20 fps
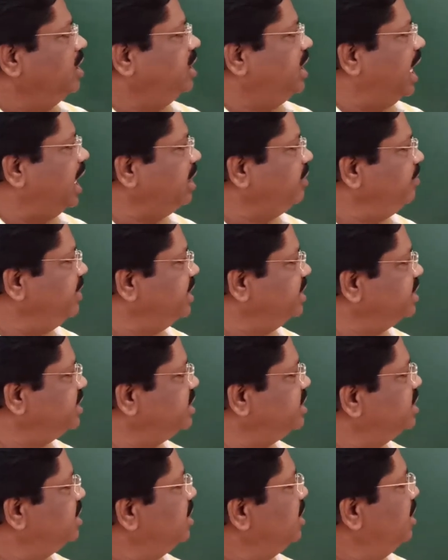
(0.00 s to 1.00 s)
That
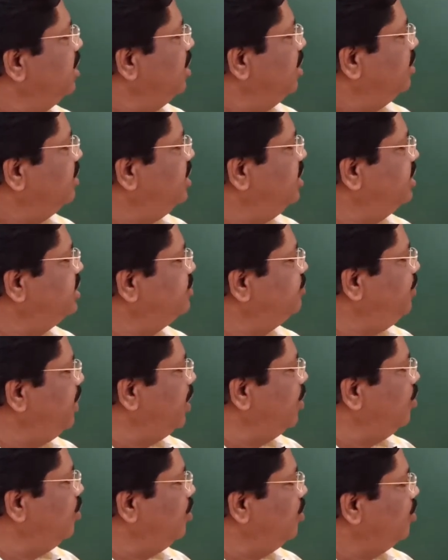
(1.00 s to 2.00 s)
means this
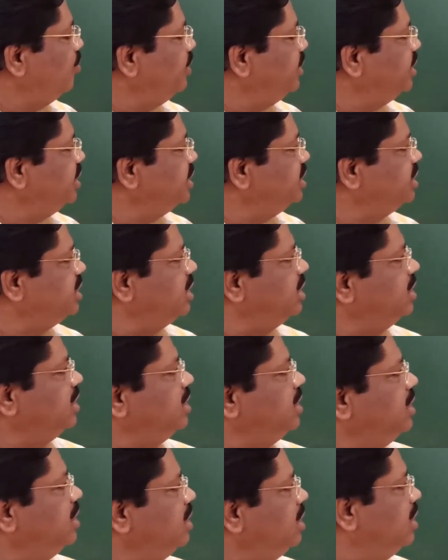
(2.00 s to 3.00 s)
wave which is
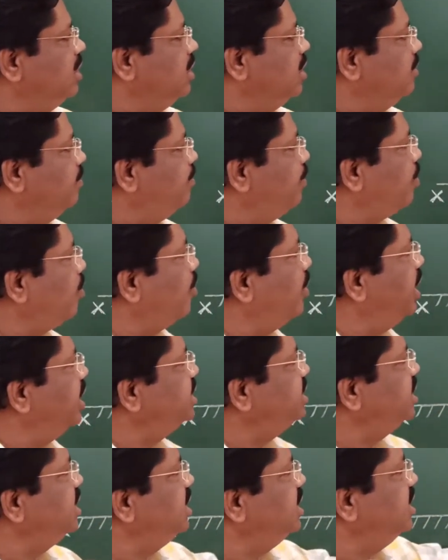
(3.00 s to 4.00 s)

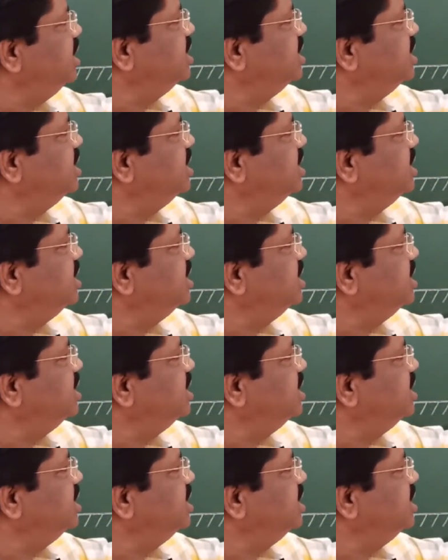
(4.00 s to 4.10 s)
progressing in